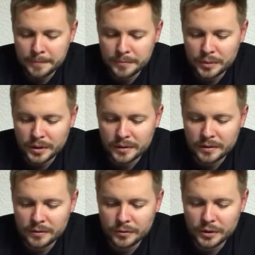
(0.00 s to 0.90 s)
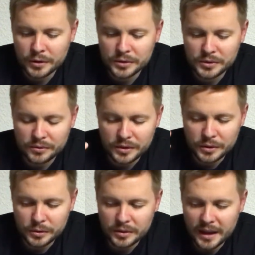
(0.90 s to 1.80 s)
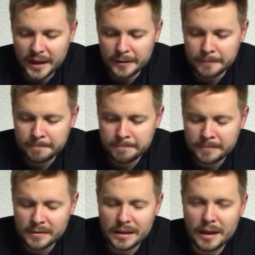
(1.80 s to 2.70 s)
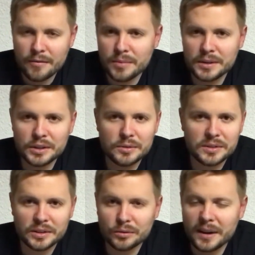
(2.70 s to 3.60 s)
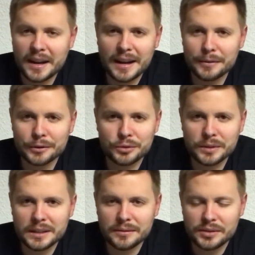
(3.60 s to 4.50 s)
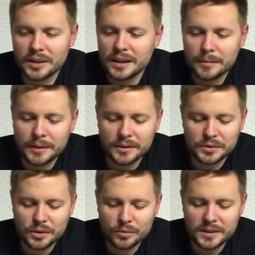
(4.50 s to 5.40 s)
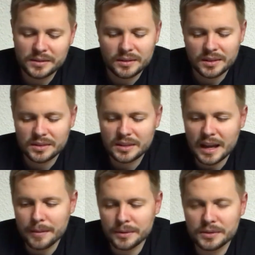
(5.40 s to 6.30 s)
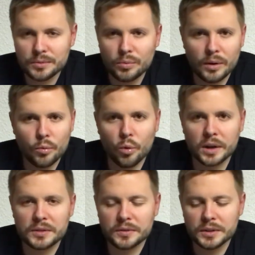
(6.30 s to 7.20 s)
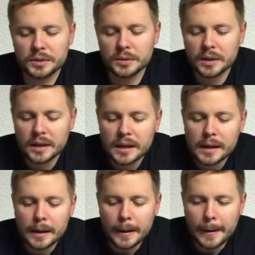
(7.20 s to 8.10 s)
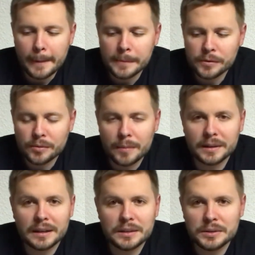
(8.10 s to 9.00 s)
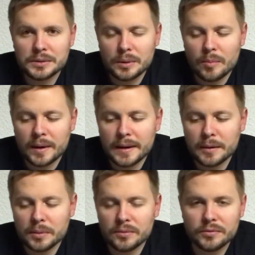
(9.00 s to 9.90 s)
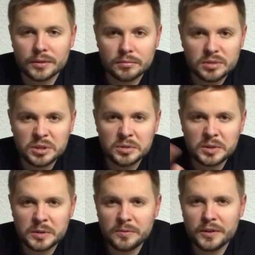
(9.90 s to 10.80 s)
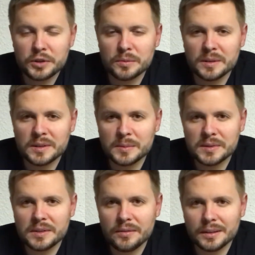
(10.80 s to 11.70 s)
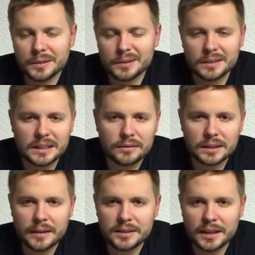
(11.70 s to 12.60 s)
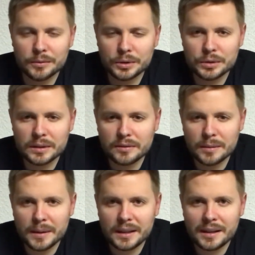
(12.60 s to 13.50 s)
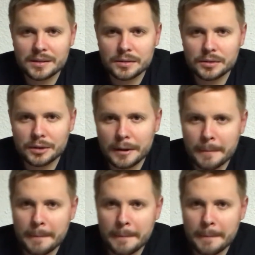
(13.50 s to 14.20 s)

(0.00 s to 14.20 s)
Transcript: But for those of you that have been using the right-hand retrieves, there's no reason to stop. It's what works for you. You've probably gotten used to it by now. But for new fishermen specifically, give a left-handed retrieve on a baitcaster a try.